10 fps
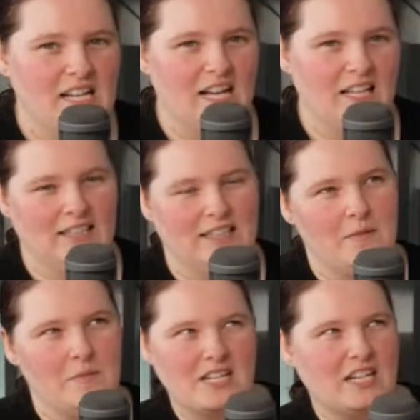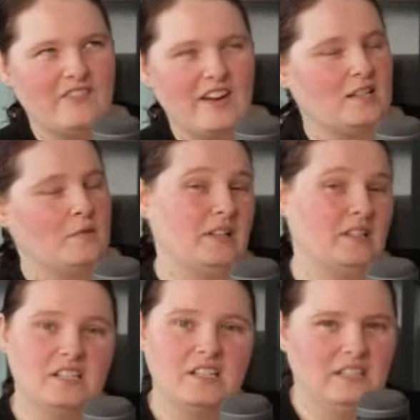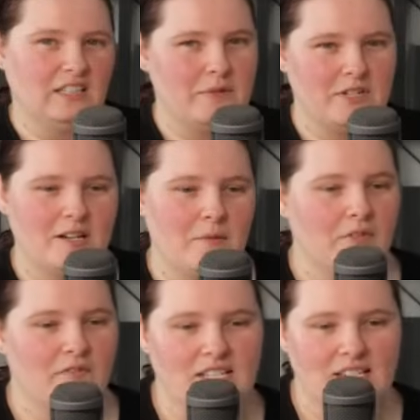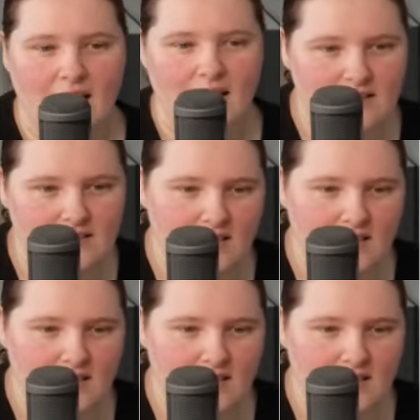limited availability, limited number of designs